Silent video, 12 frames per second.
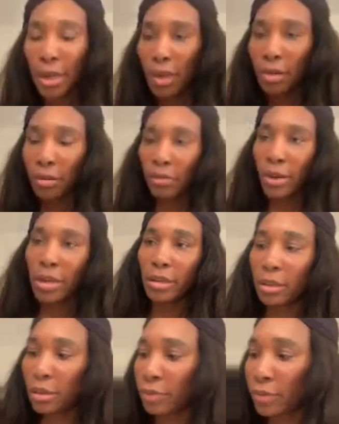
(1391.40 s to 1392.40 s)
got to get on the
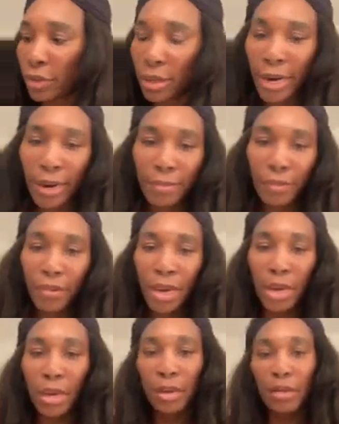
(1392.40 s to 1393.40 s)
waiting list for the Happy
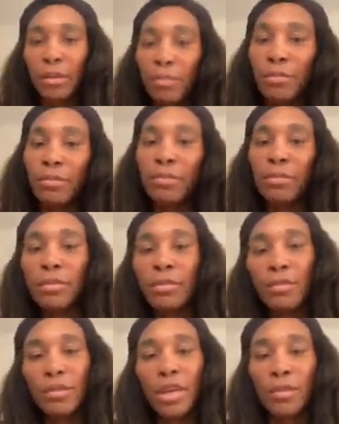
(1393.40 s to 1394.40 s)
Viking
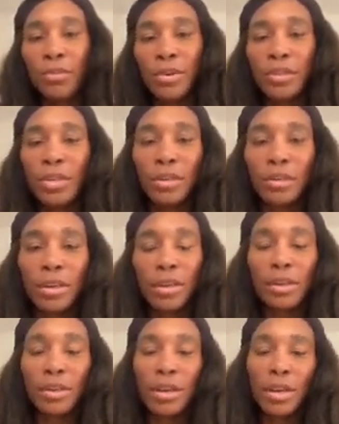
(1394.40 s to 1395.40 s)
vegan protein drink.